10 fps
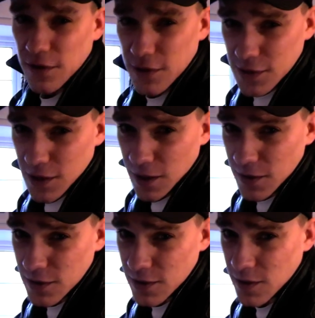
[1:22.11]

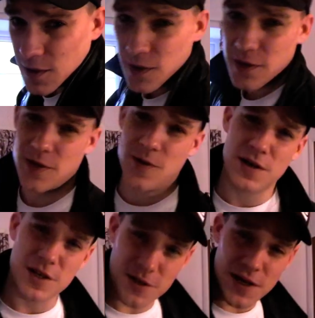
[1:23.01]
Stars on
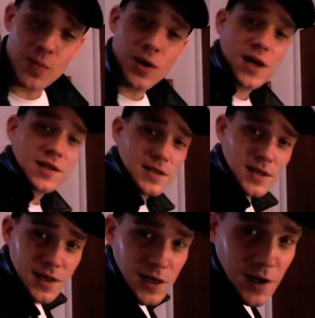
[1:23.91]
each of the
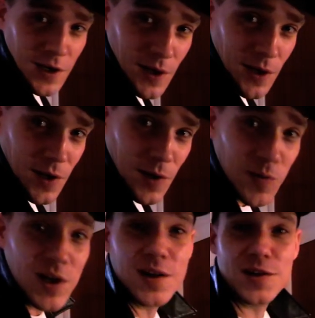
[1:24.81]
epaulets.
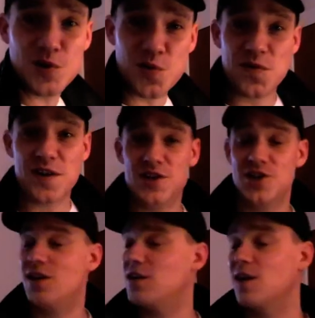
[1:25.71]
Really nice, cool
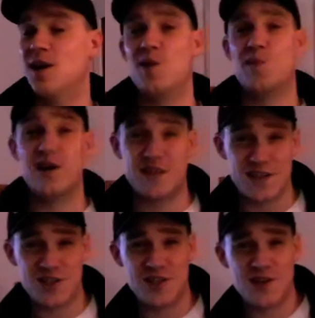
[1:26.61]
feature. I think I
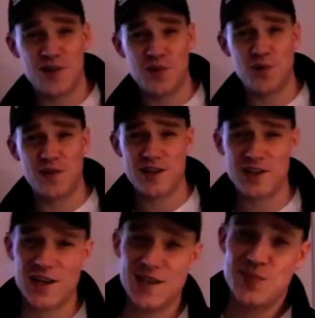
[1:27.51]
should do that on all of their
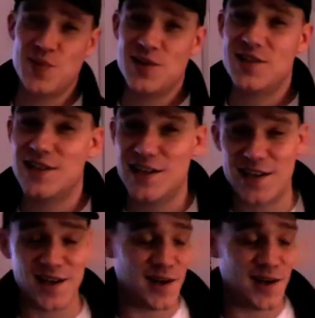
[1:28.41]
jackets personally,